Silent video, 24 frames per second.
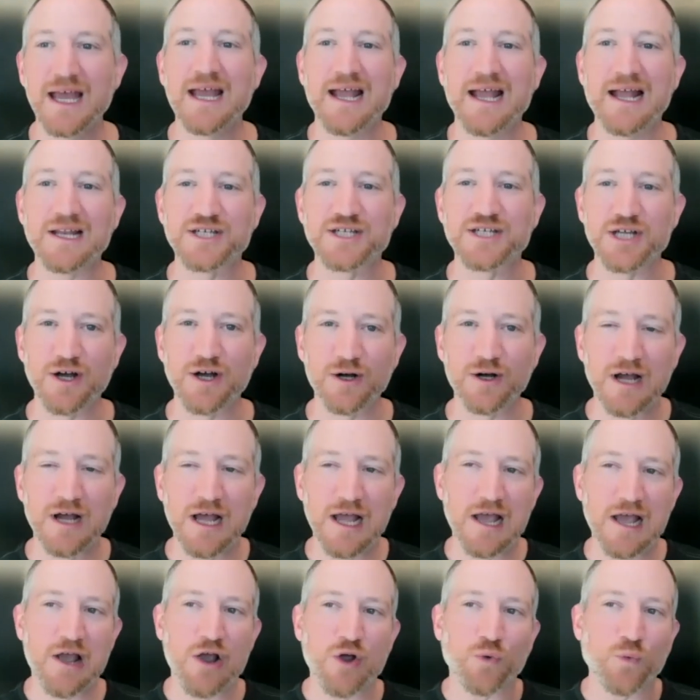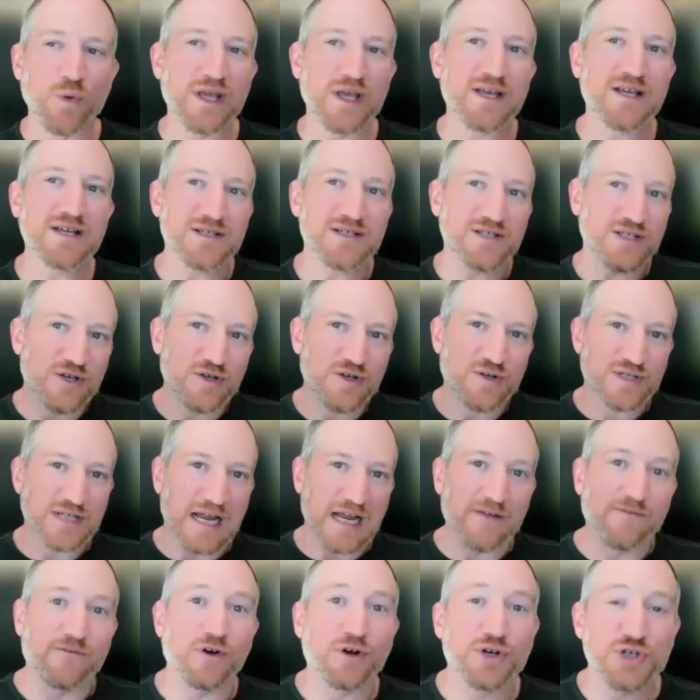And so we use
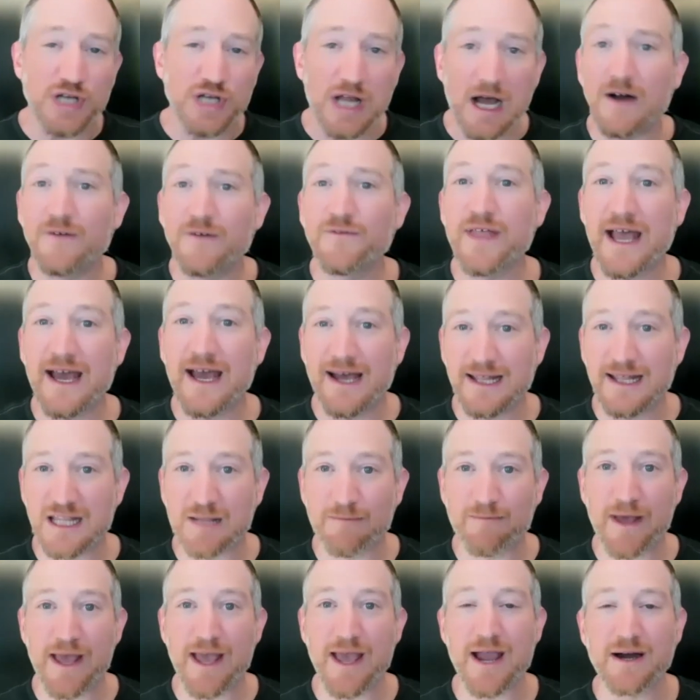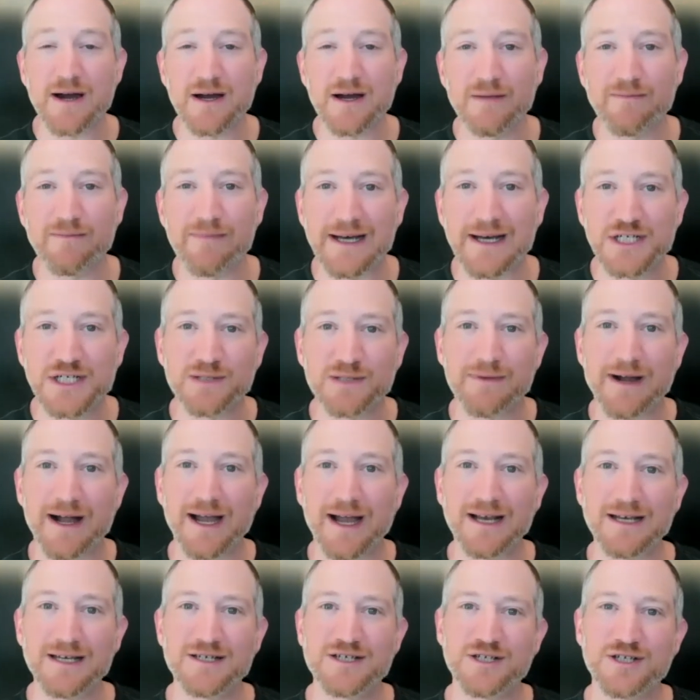a version of that at the Bay Area
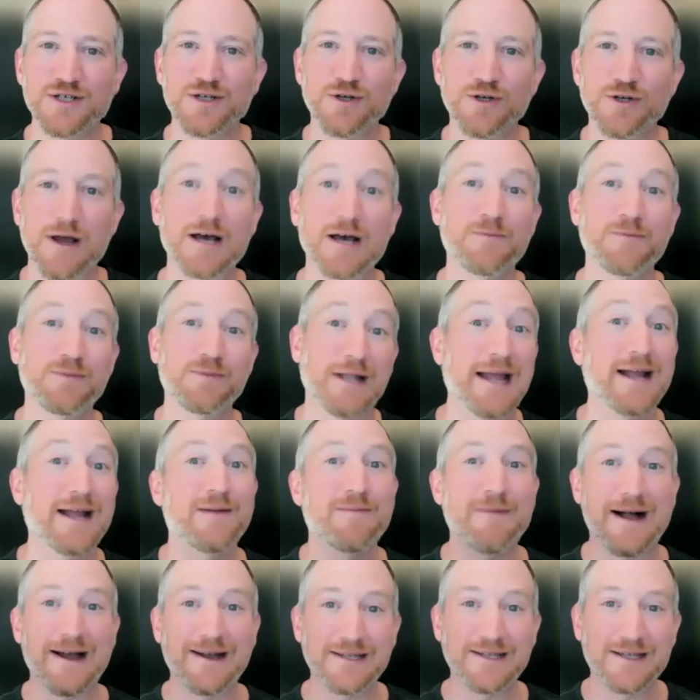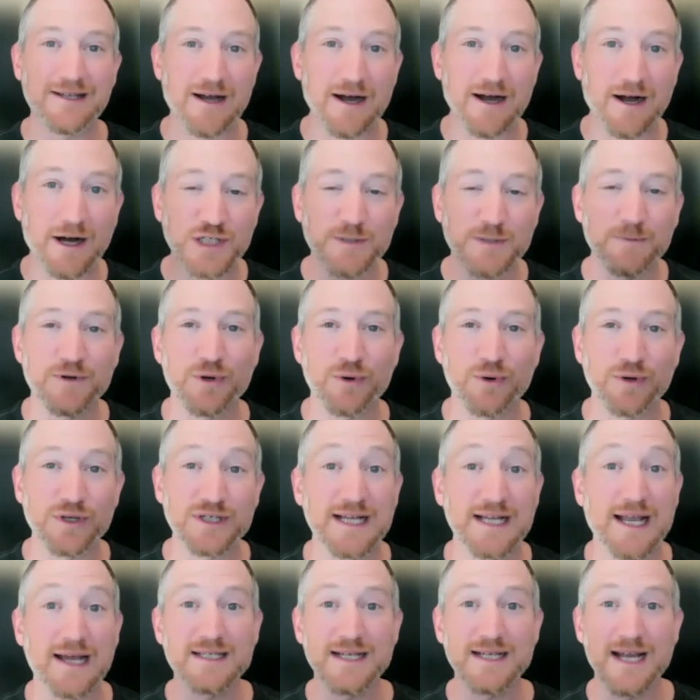Mastermind to help like minded entrepreneurs
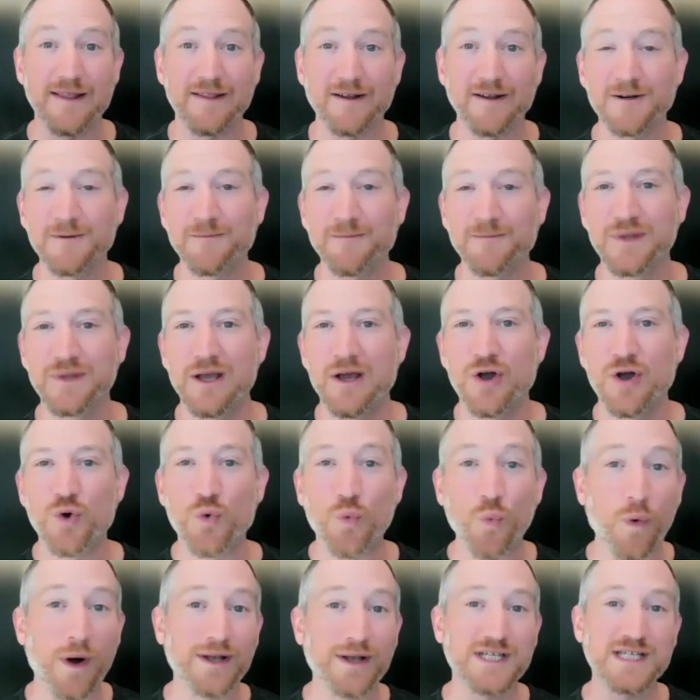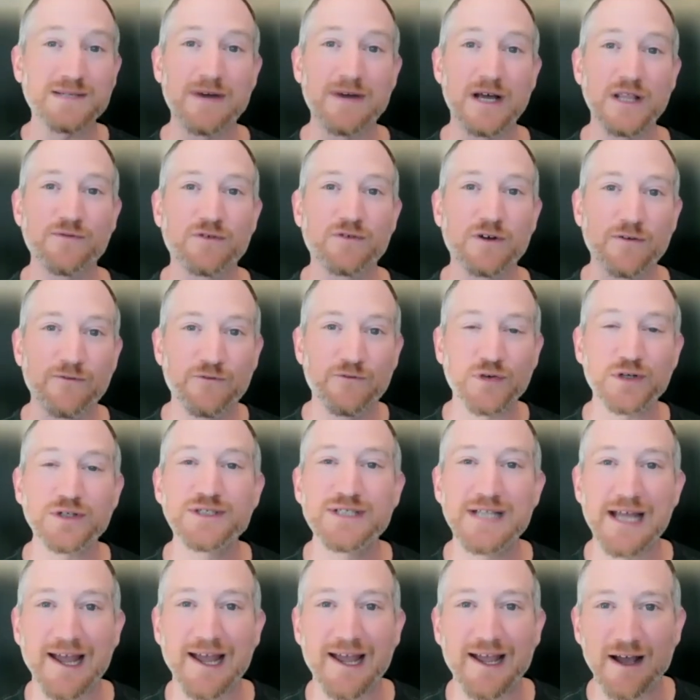get together once a month for a full
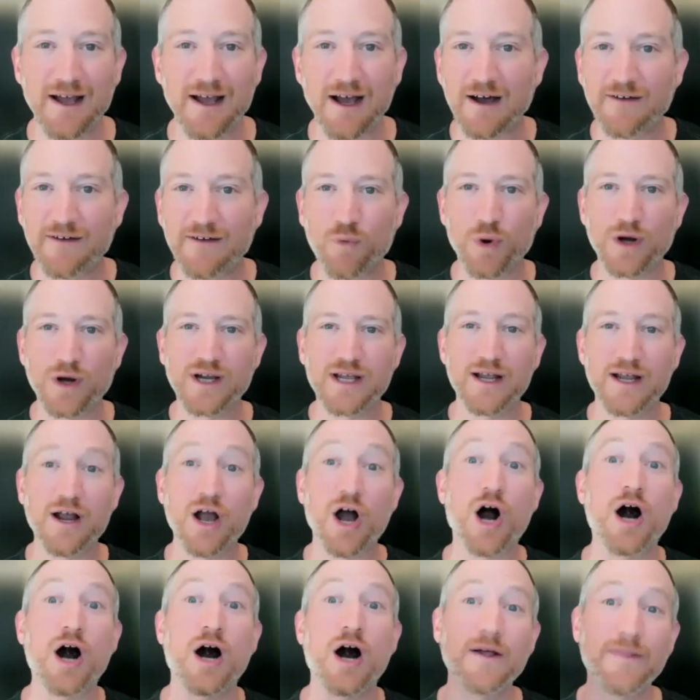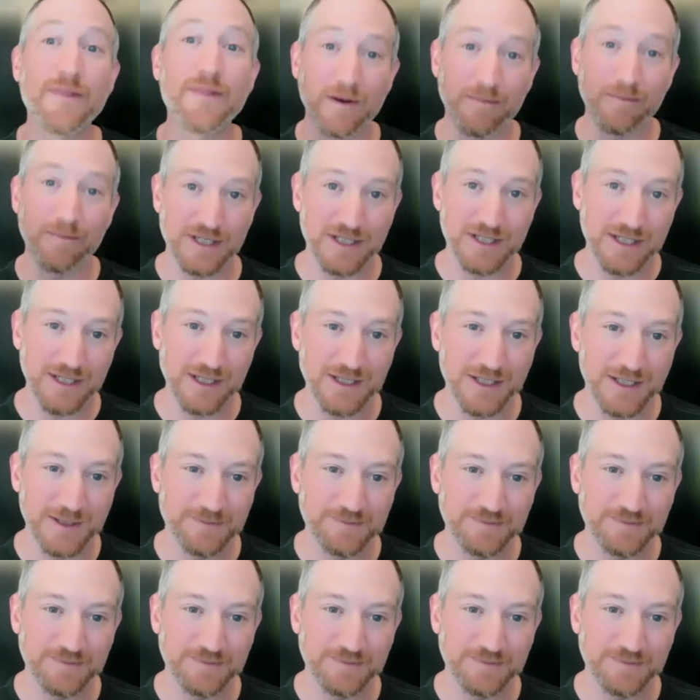day of working on their business